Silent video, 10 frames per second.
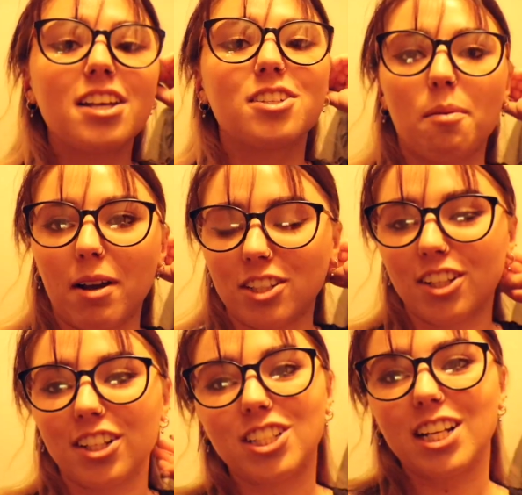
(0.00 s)
So I'm
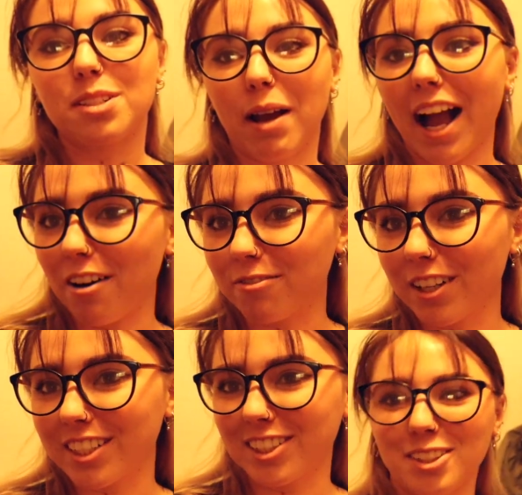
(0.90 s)
actually gonna change my
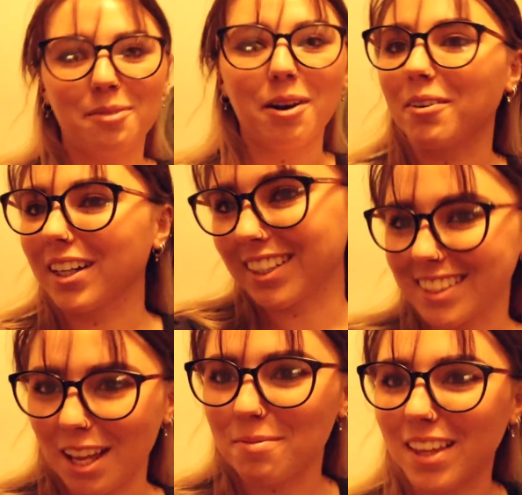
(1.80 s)
outfit just so I'm not wearing the
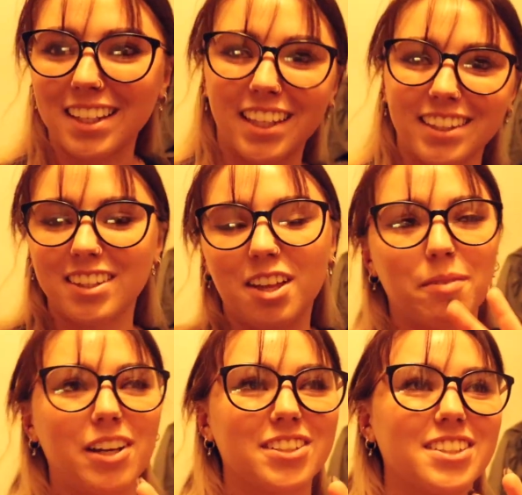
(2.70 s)
same thing and like the
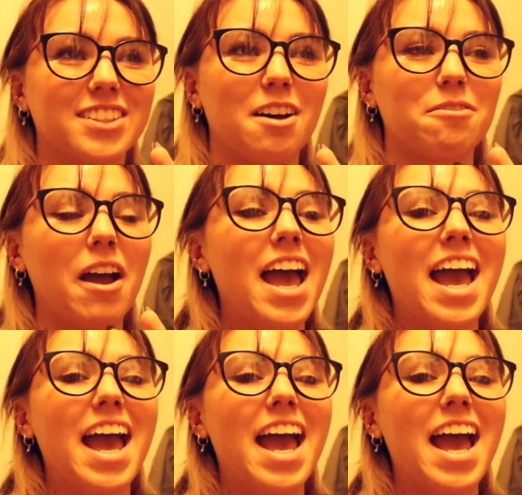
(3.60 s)
thumbnails and stuff.